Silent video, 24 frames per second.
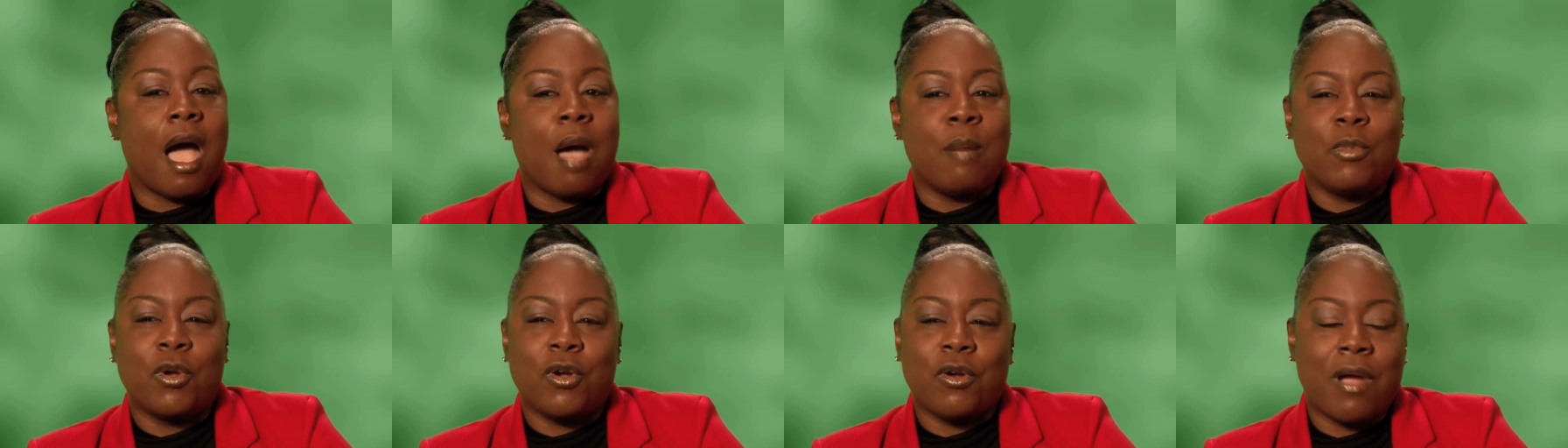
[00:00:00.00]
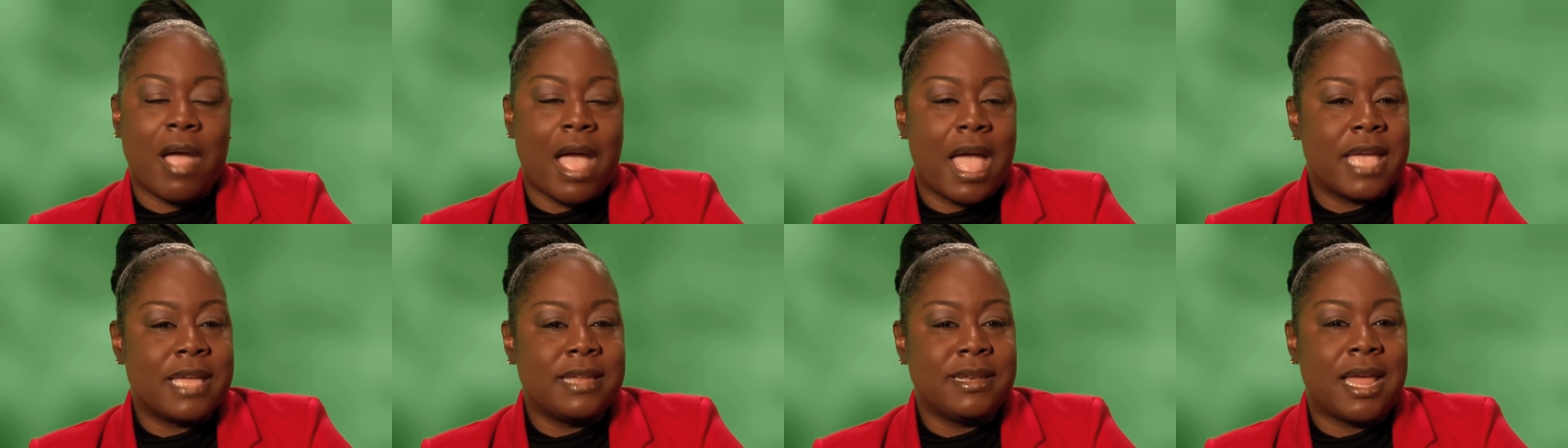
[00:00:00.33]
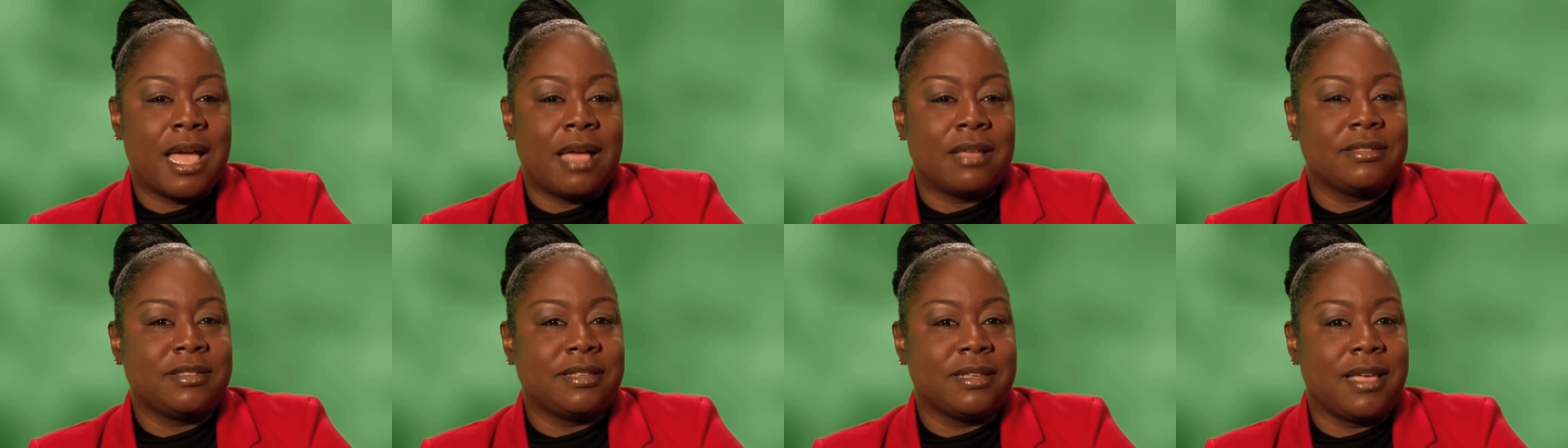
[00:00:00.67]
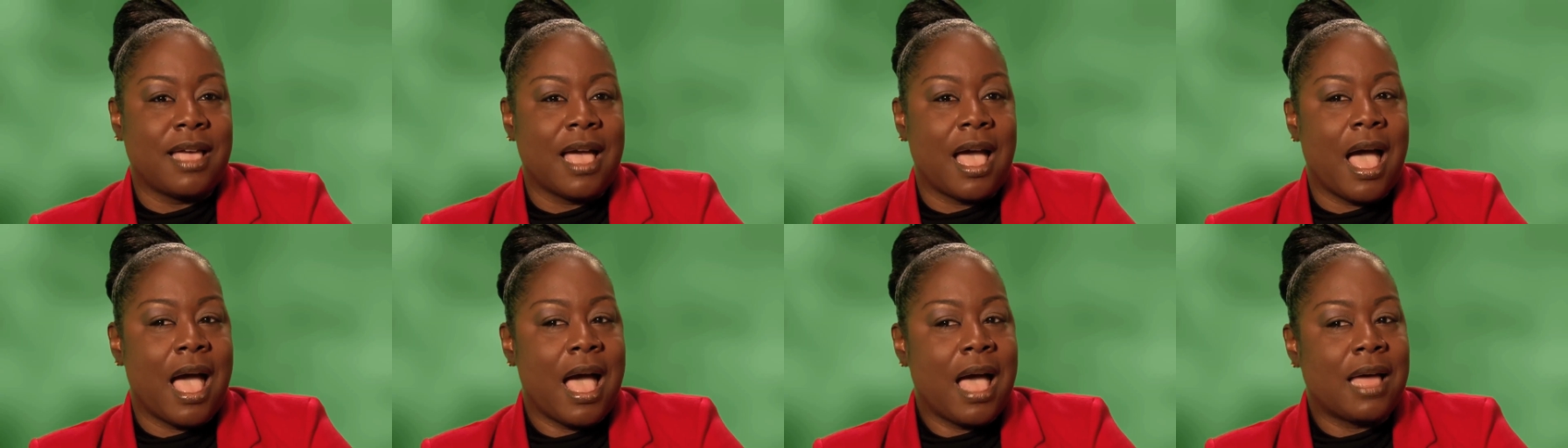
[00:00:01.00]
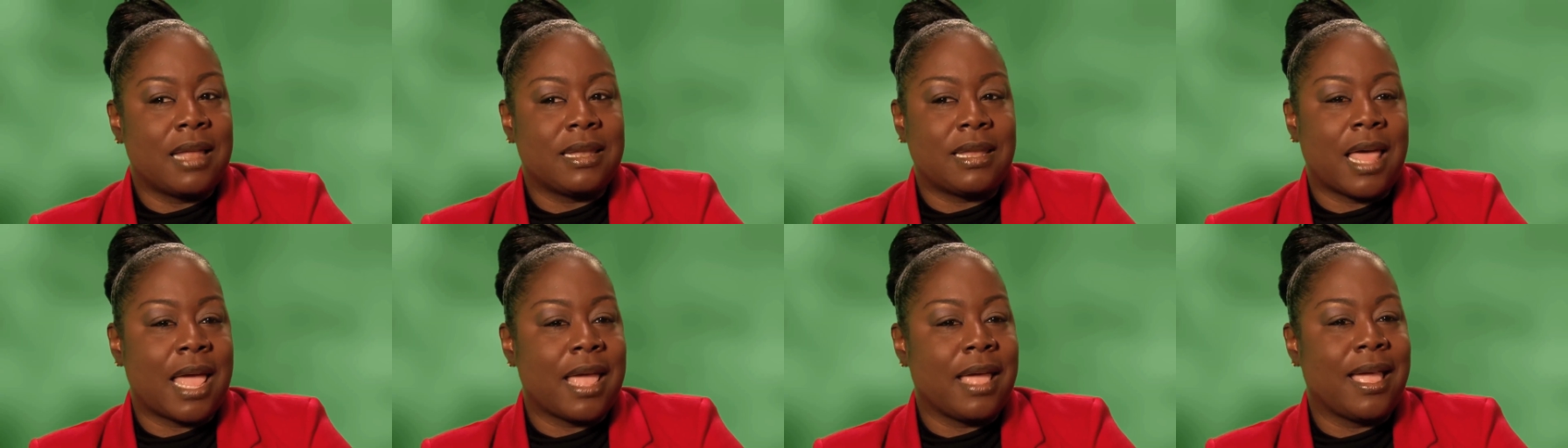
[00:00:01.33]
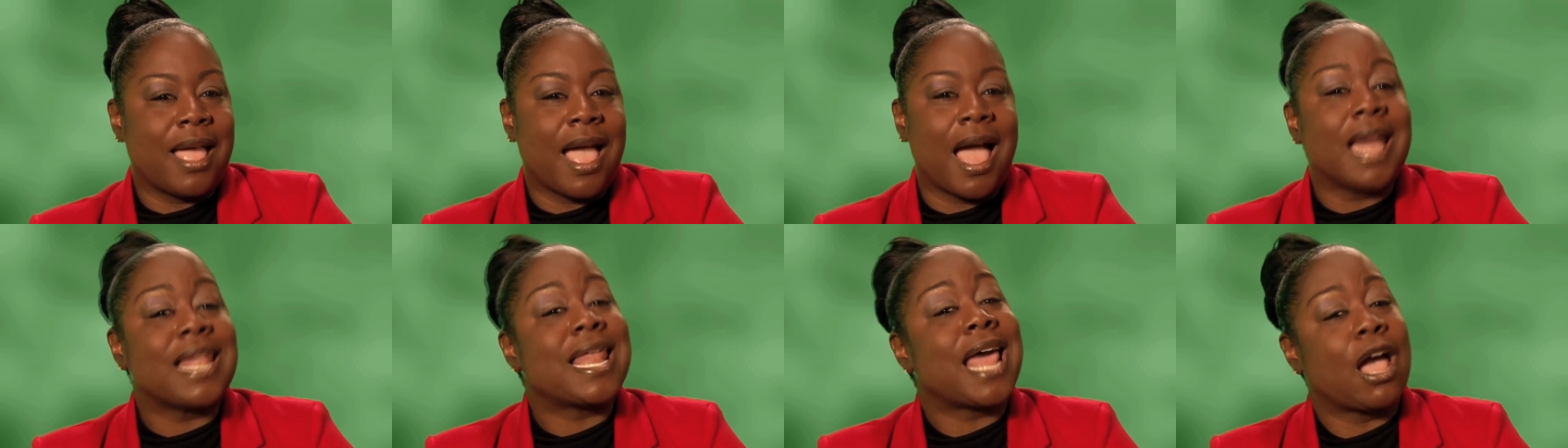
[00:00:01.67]
I'm crying out to God, like,
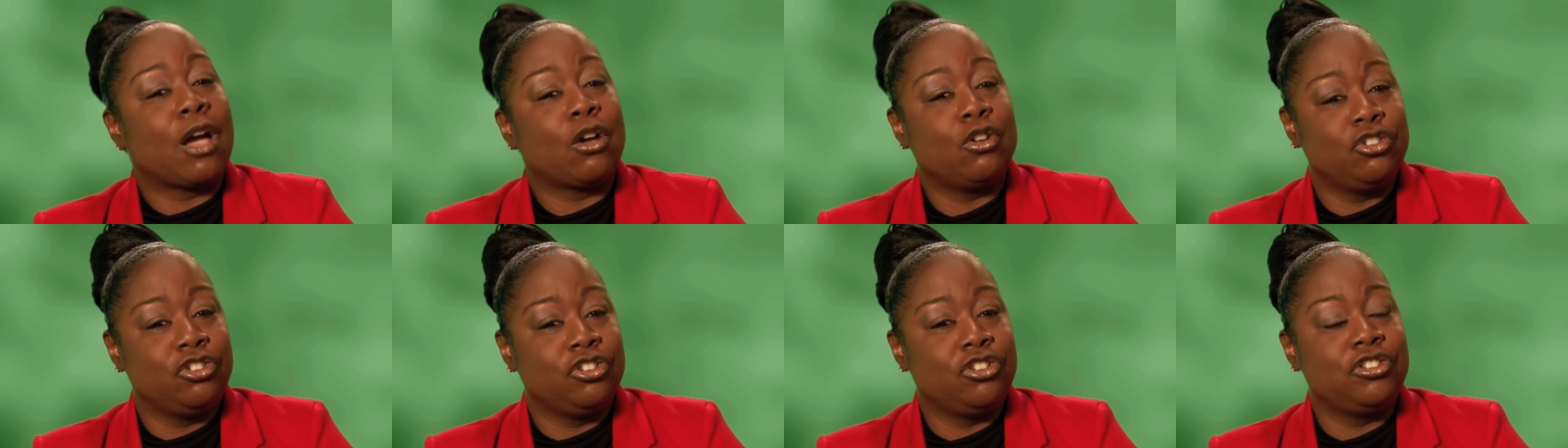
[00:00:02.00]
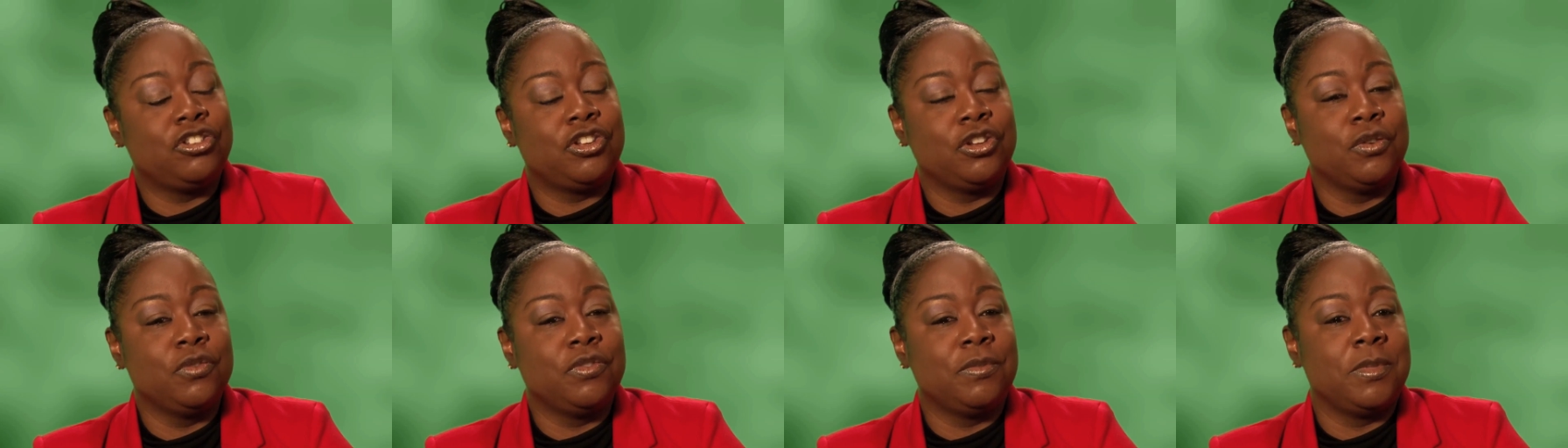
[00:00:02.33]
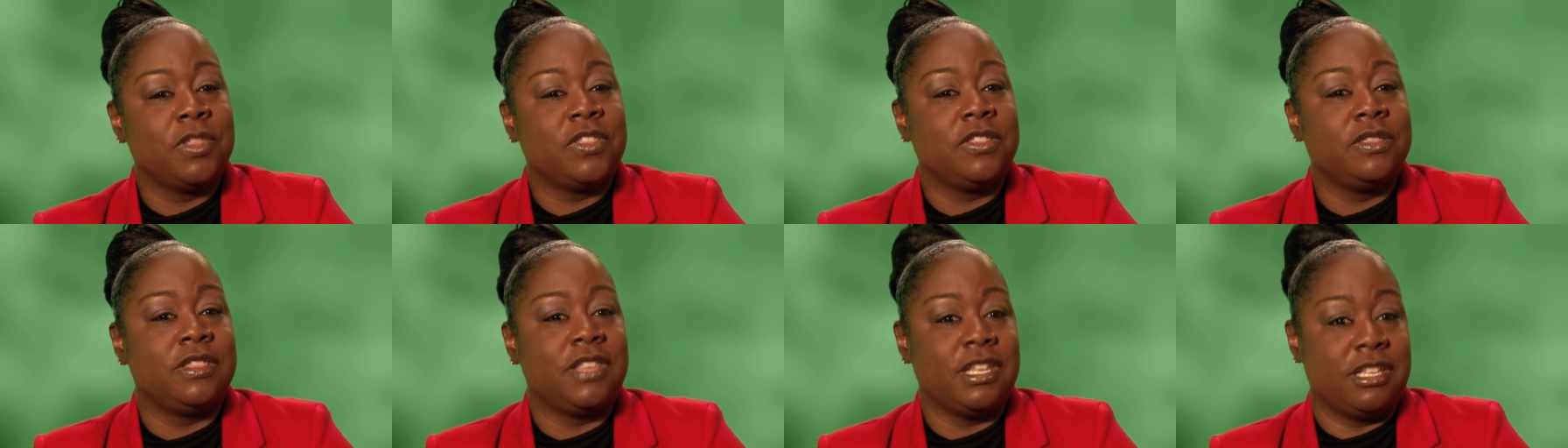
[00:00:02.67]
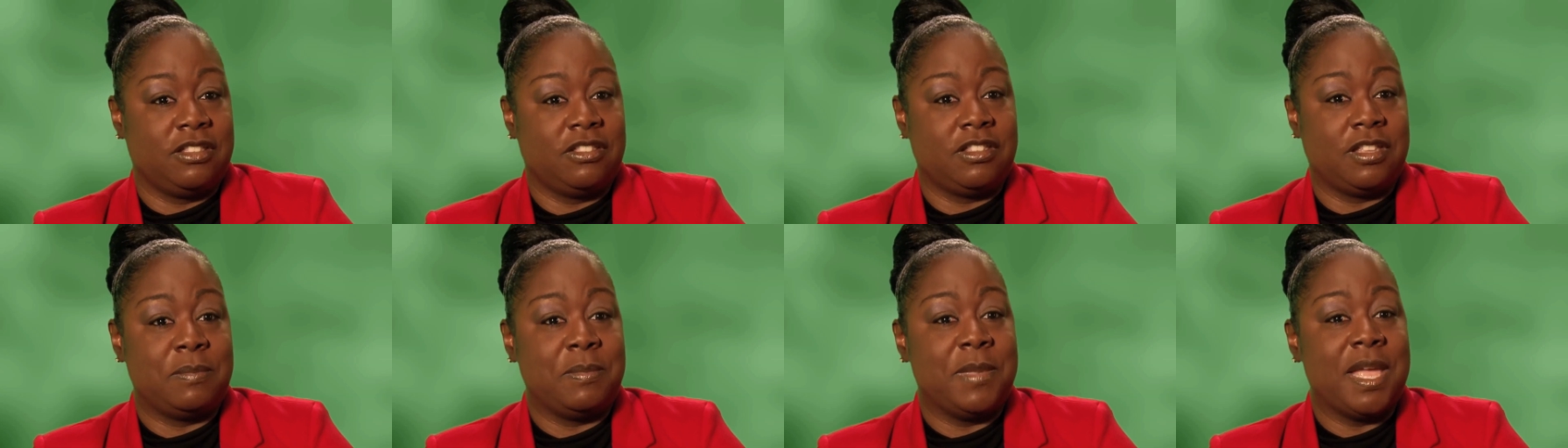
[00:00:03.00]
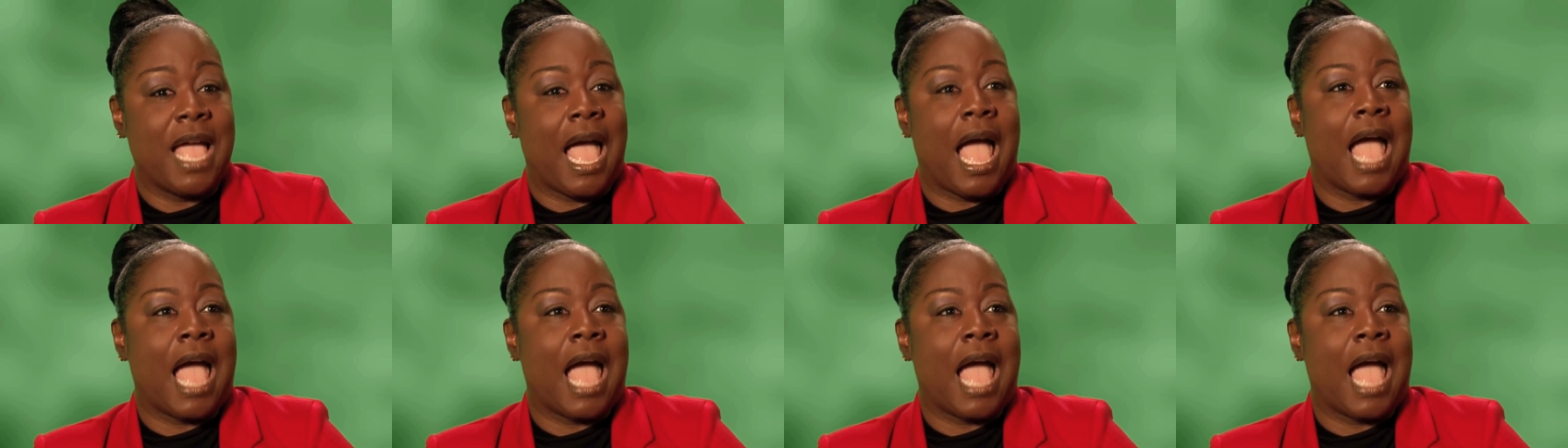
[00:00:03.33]
God, how could you do this to me?